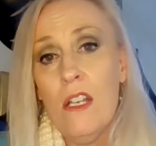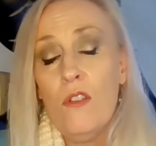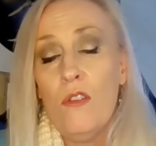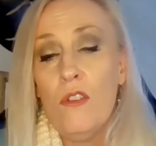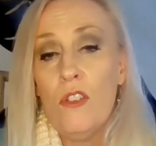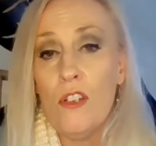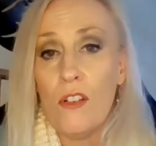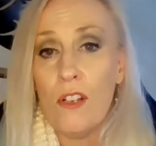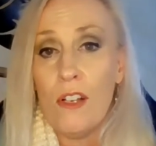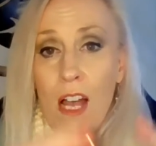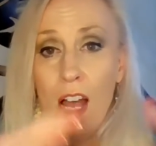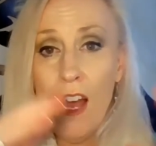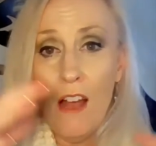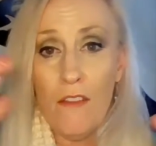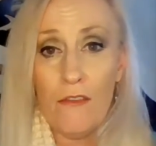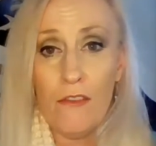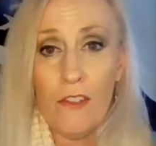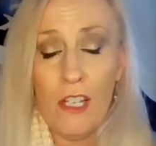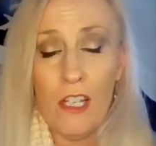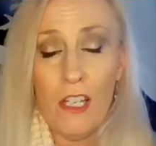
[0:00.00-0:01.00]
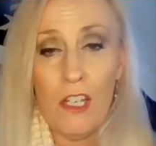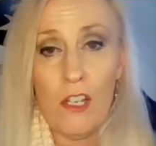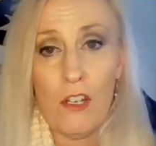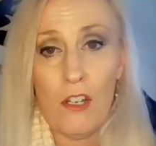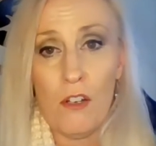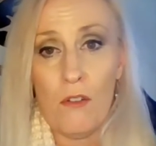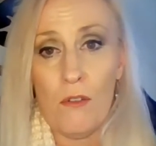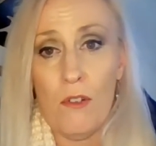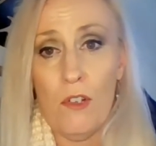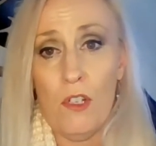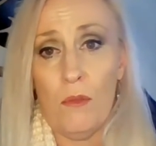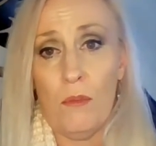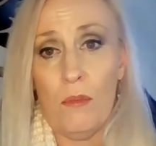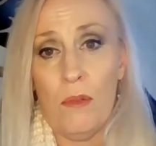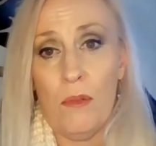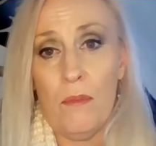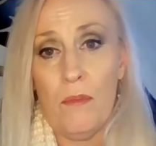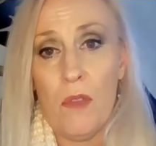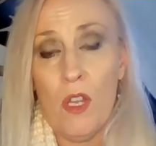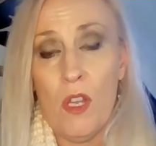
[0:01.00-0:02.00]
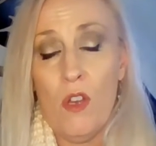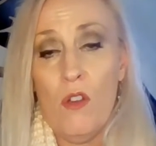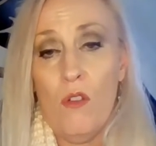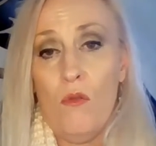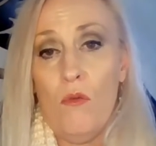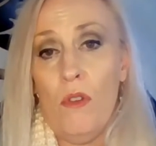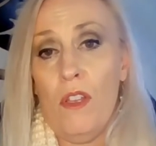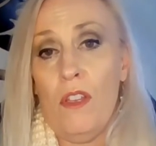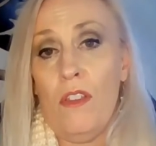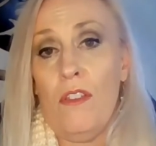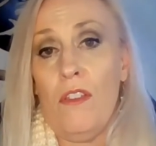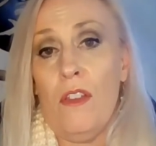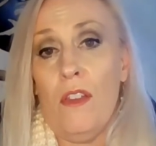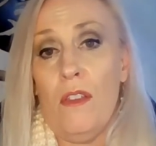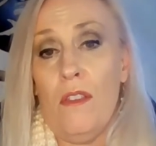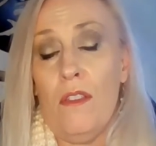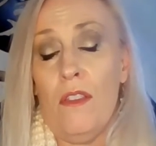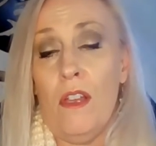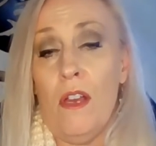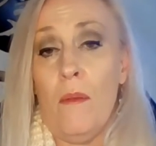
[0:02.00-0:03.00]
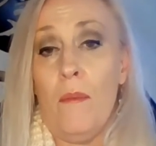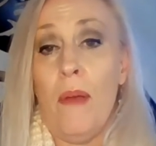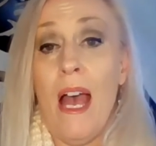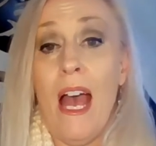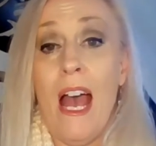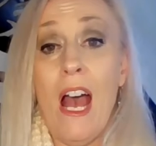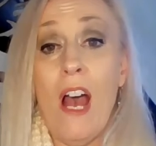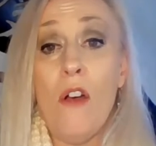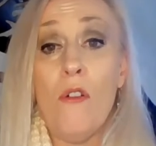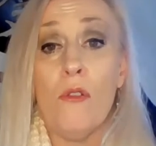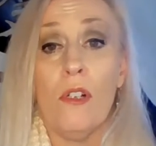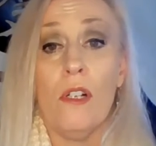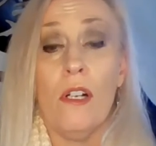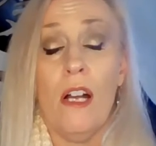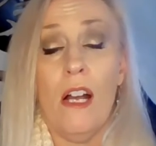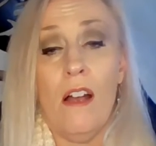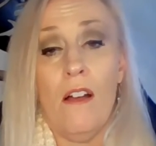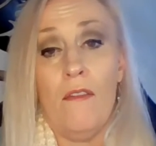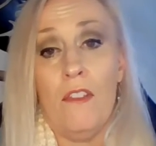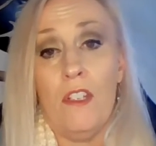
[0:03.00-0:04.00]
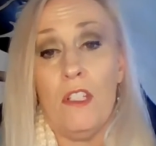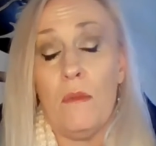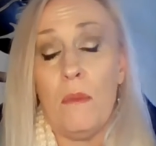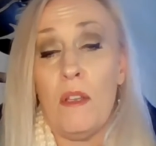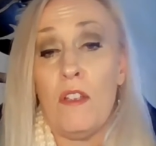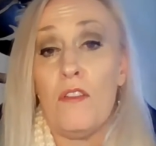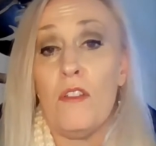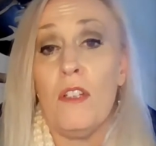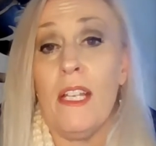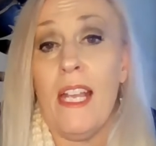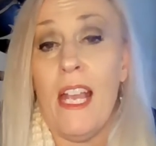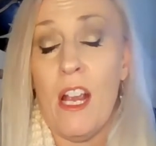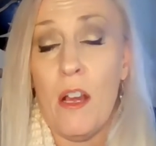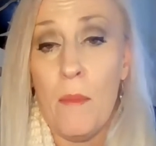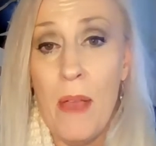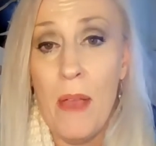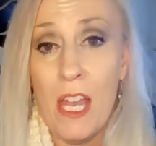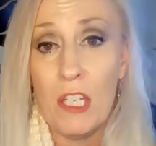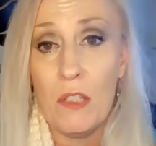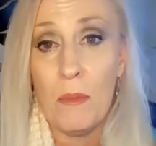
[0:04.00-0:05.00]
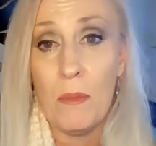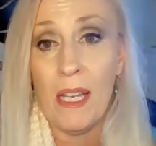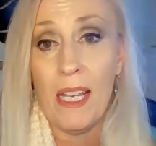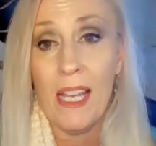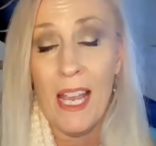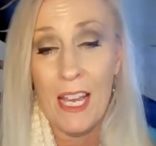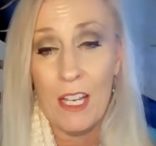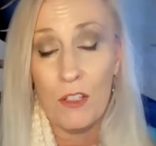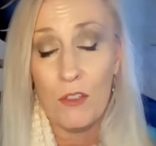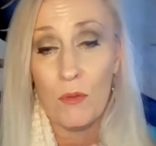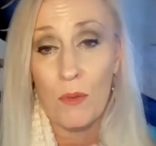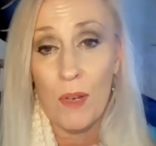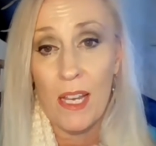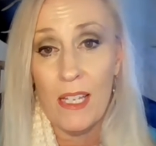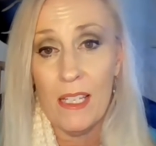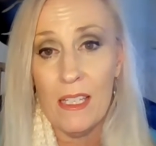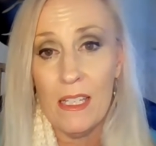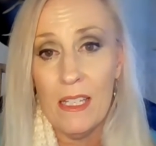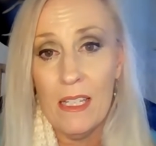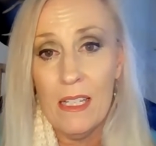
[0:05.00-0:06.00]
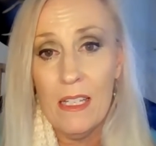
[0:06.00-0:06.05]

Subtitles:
you're covering your group with the power of the specialty care management case rate,